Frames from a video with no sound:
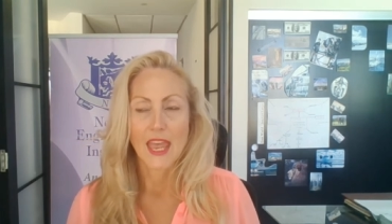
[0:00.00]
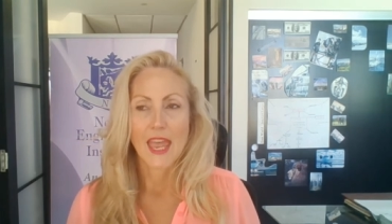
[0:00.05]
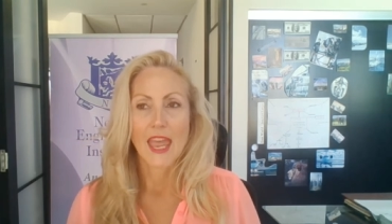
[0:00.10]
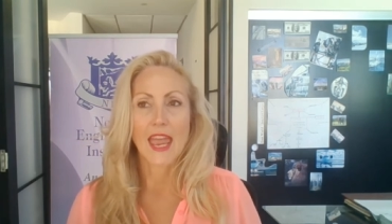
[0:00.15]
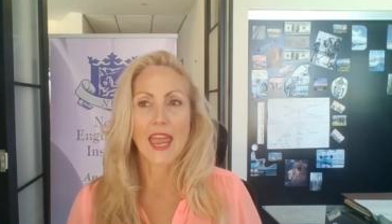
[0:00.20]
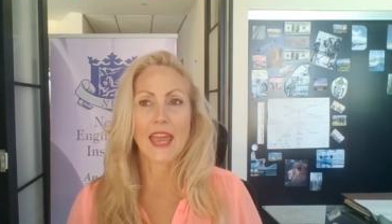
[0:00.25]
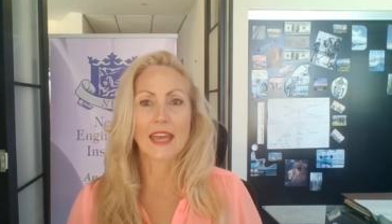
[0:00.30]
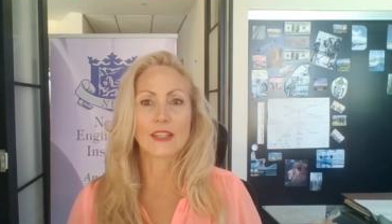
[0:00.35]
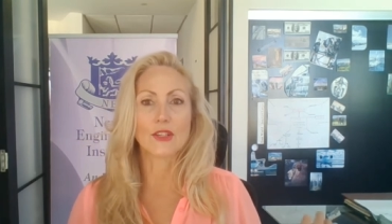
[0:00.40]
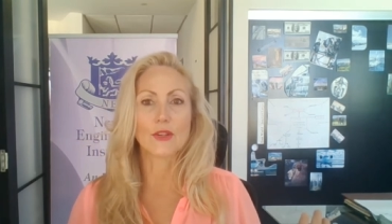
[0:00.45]

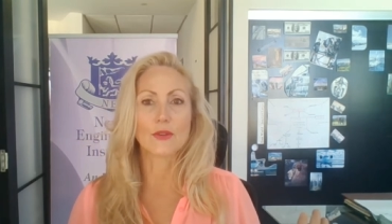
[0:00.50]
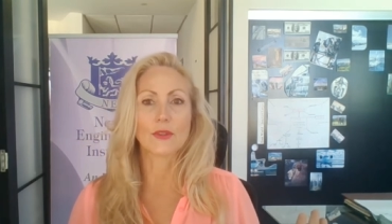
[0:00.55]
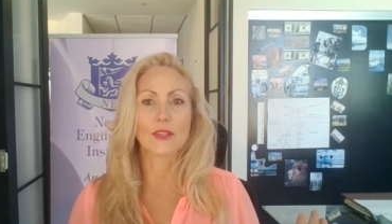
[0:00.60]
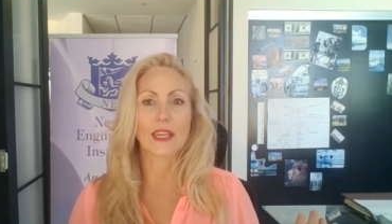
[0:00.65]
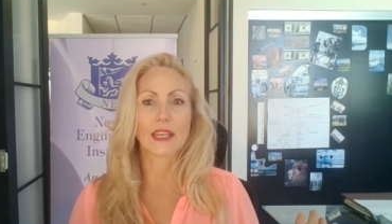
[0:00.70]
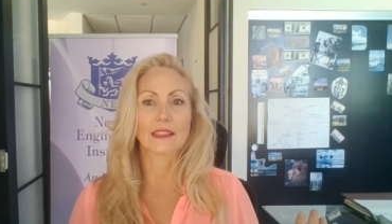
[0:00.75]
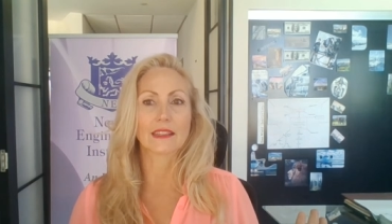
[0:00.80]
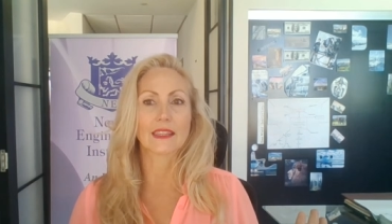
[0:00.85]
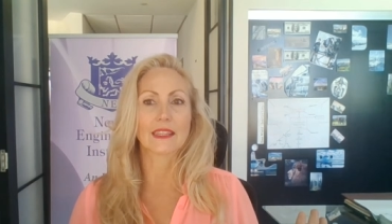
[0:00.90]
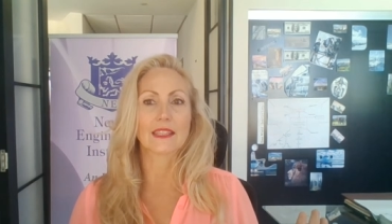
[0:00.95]
and you
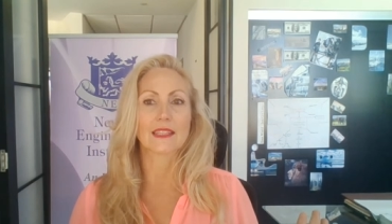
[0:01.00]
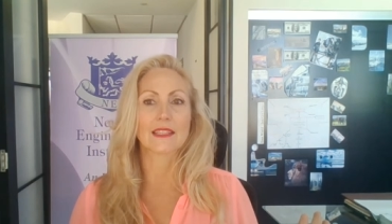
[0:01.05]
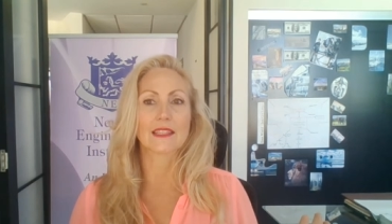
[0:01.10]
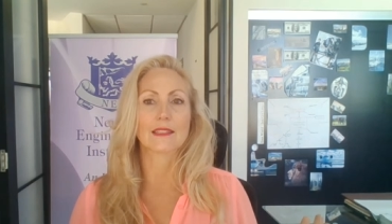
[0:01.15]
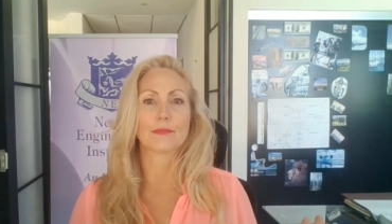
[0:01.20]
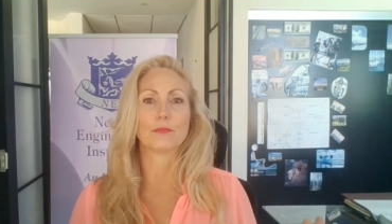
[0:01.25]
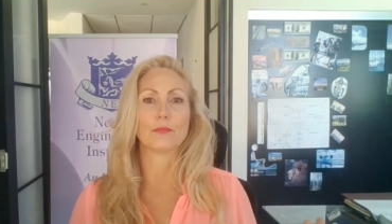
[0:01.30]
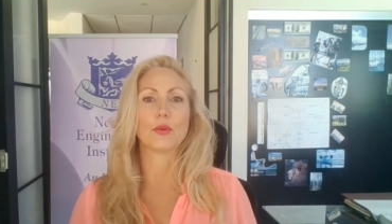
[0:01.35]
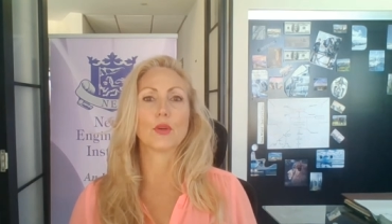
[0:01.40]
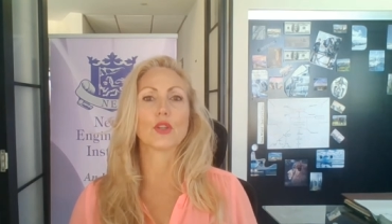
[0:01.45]
get
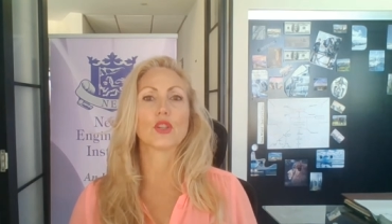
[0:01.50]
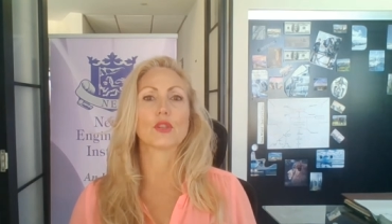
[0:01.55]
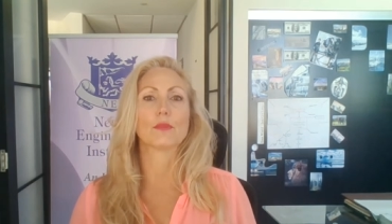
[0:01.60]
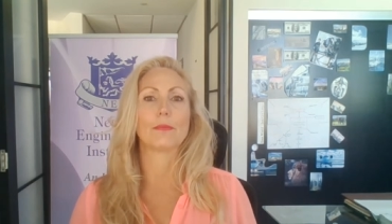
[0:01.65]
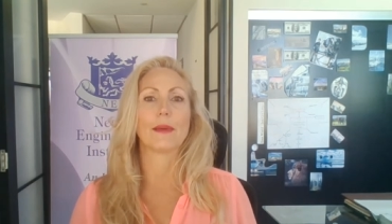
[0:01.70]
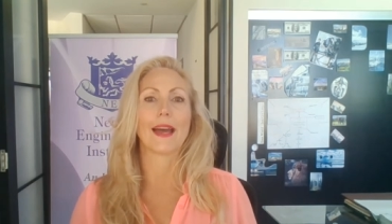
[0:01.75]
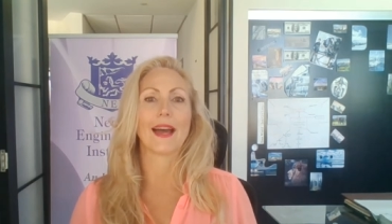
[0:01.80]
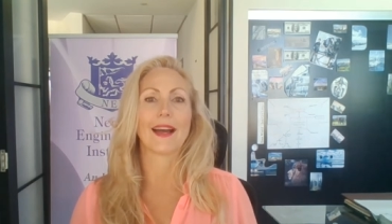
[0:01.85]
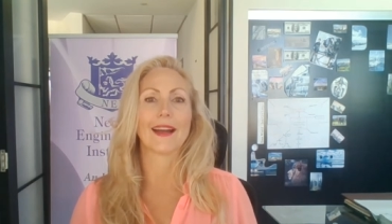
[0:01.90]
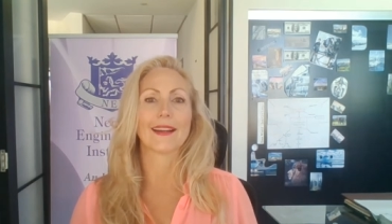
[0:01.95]
this
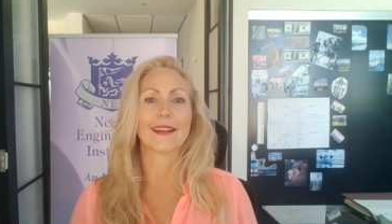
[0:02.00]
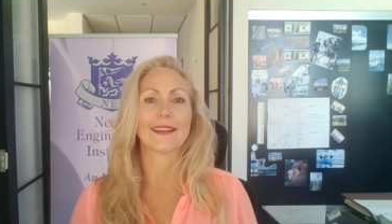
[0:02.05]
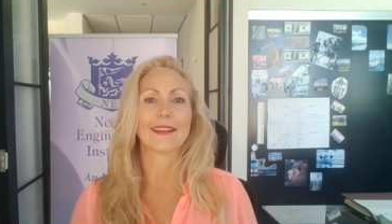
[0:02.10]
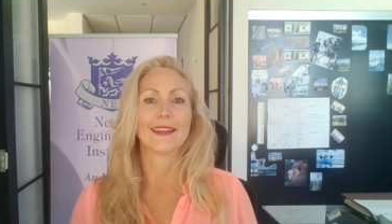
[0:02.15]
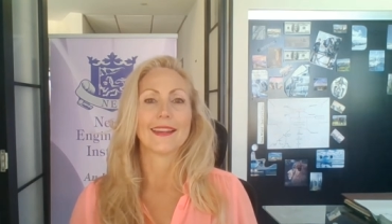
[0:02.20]
pushback